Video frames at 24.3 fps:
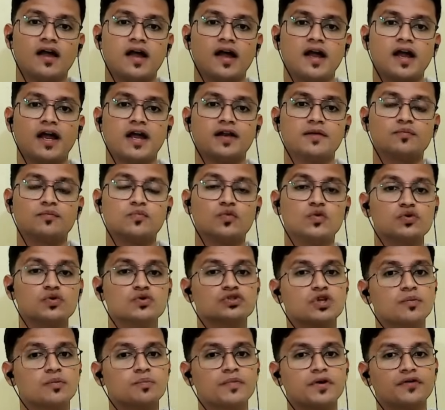and
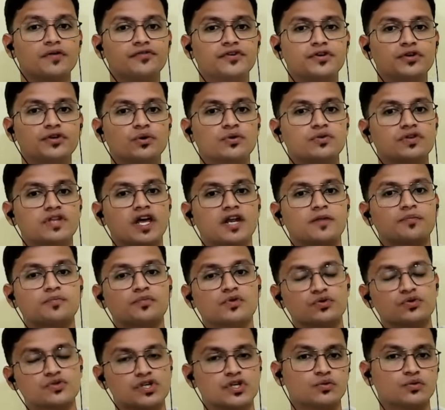most of my videos are
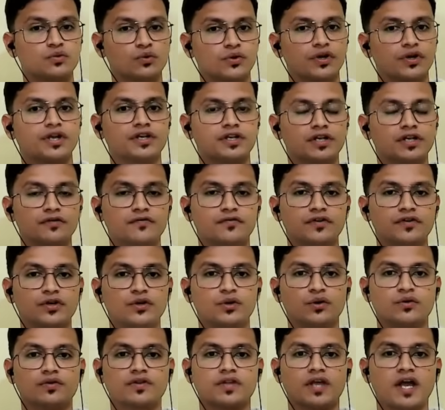project oriented
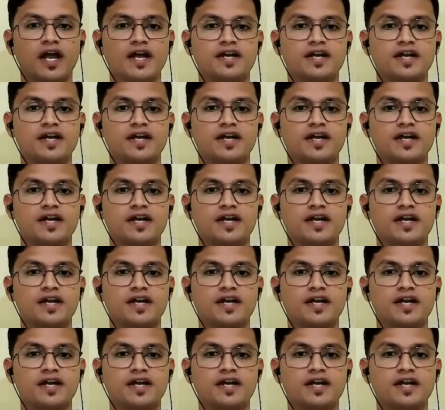videos.